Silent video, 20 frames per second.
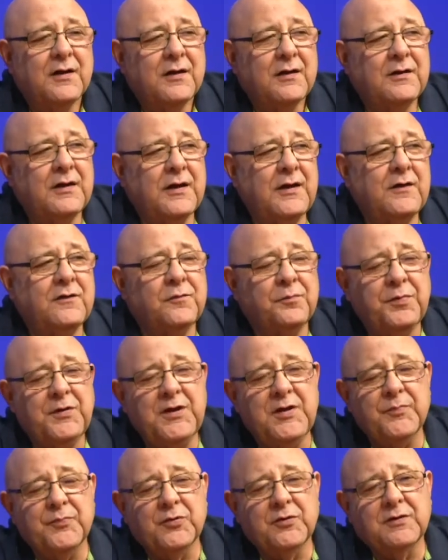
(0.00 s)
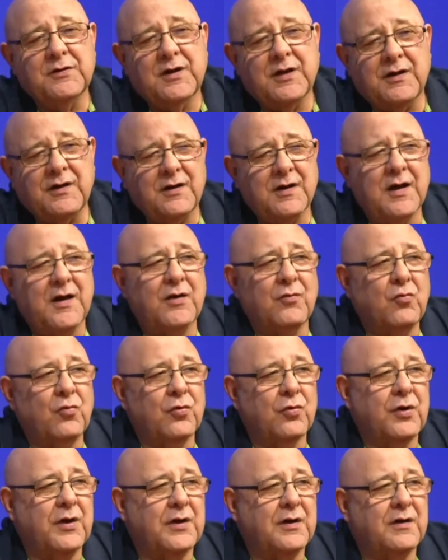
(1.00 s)
these people cannot
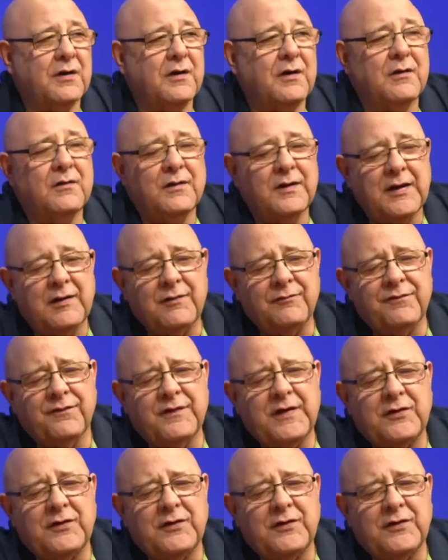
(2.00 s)
work and,